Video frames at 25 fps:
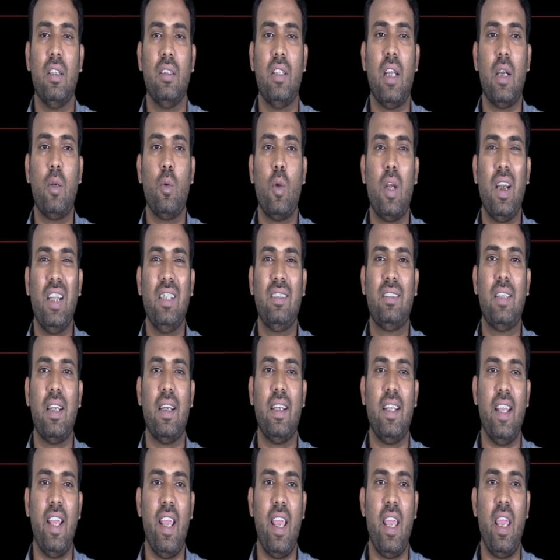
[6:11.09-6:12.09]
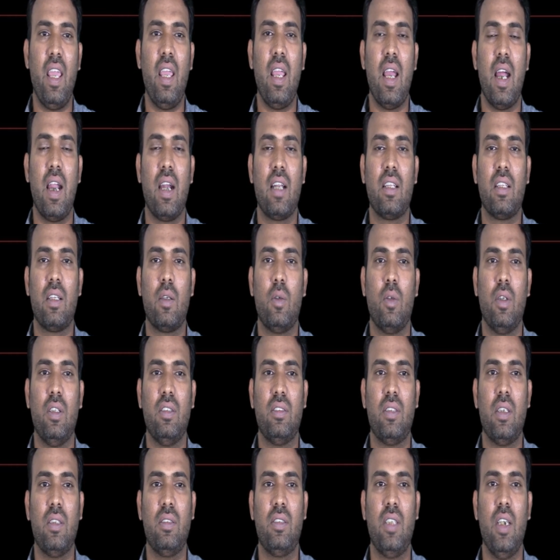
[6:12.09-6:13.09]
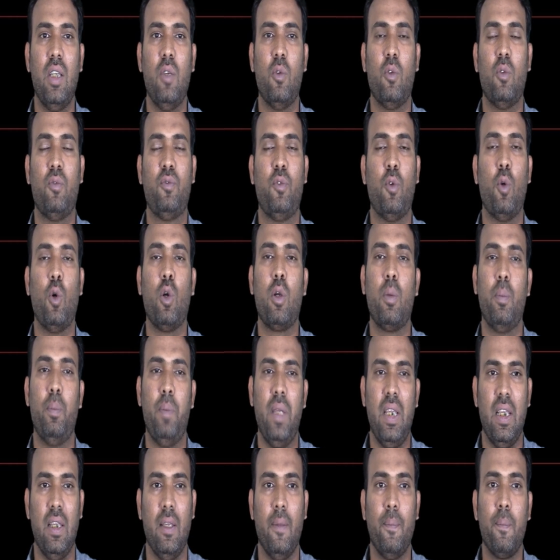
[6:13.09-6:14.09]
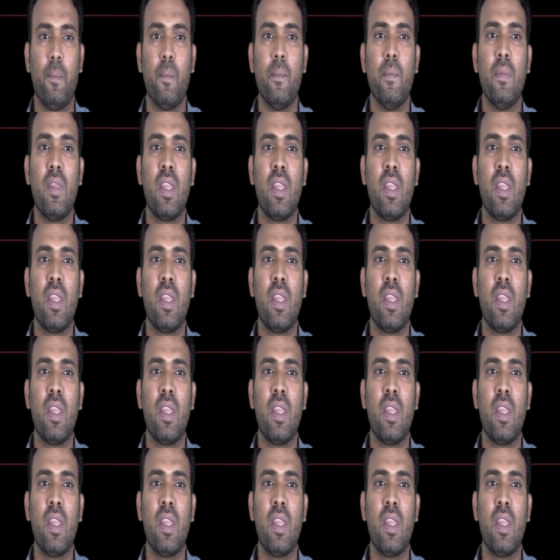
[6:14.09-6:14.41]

That one is that A, another one is the C4B.